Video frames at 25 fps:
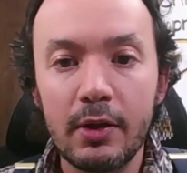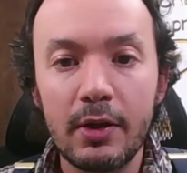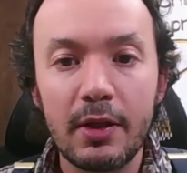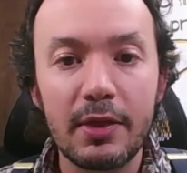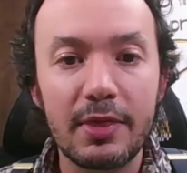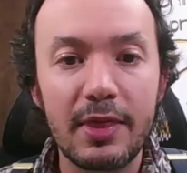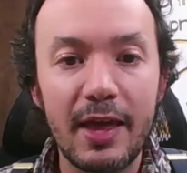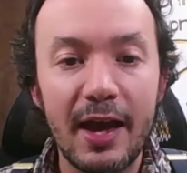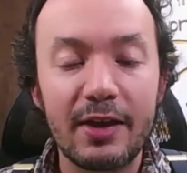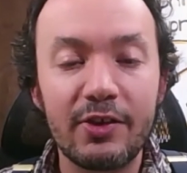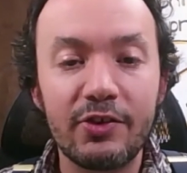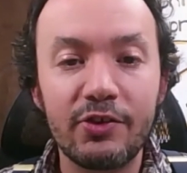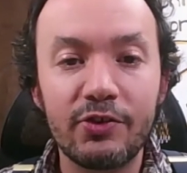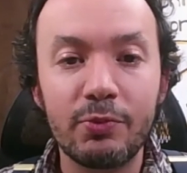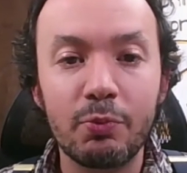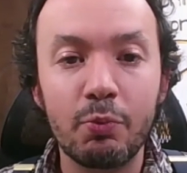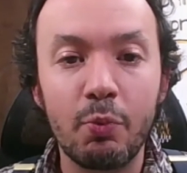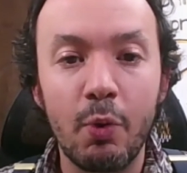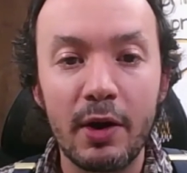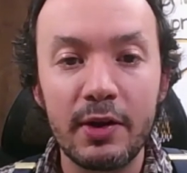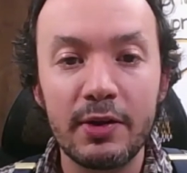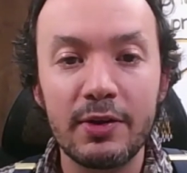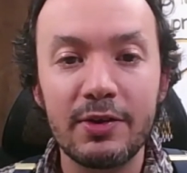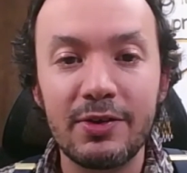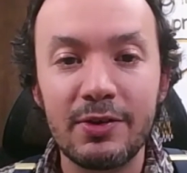That's
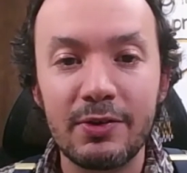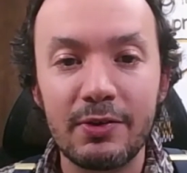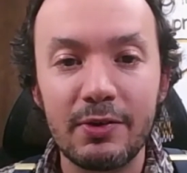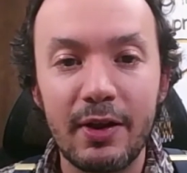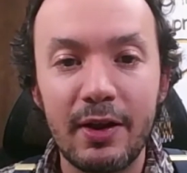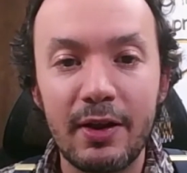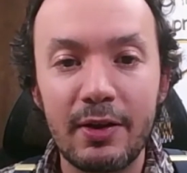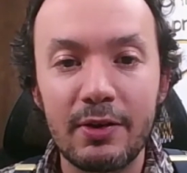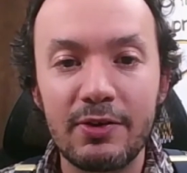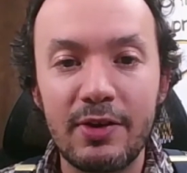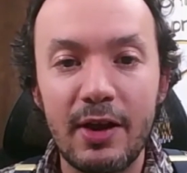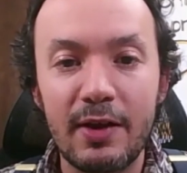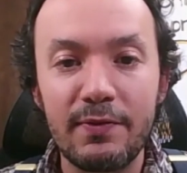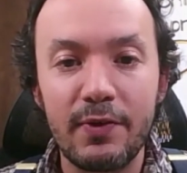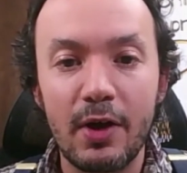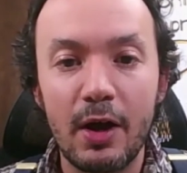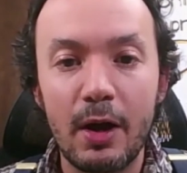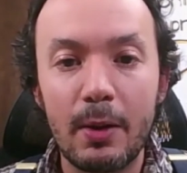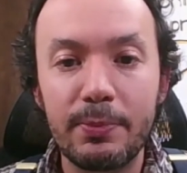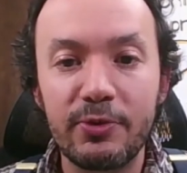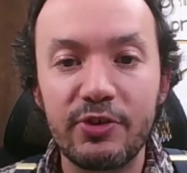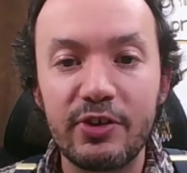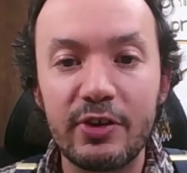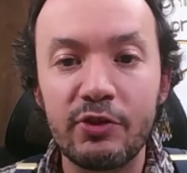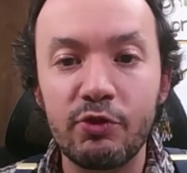what
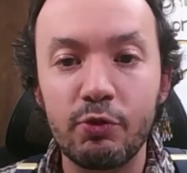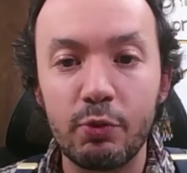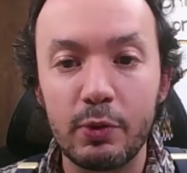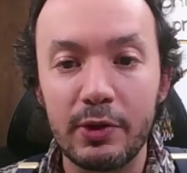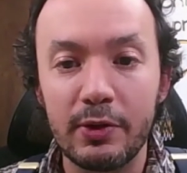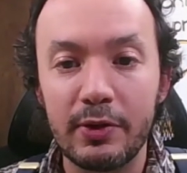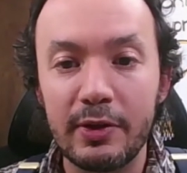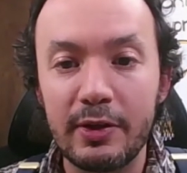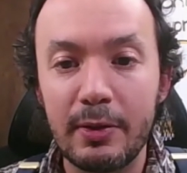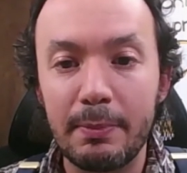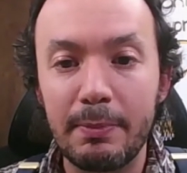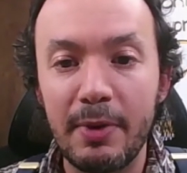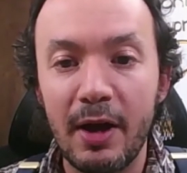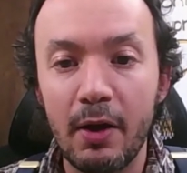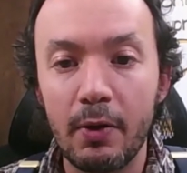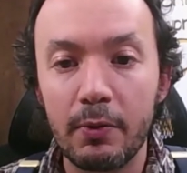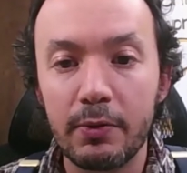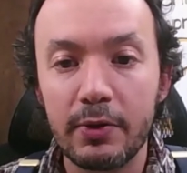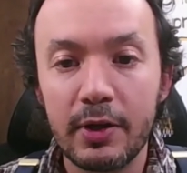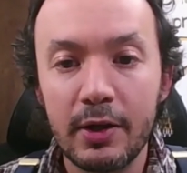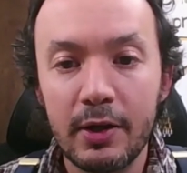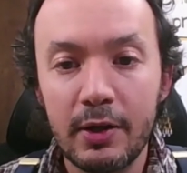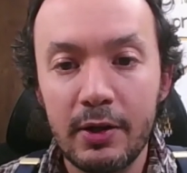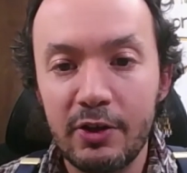DevOps is really about.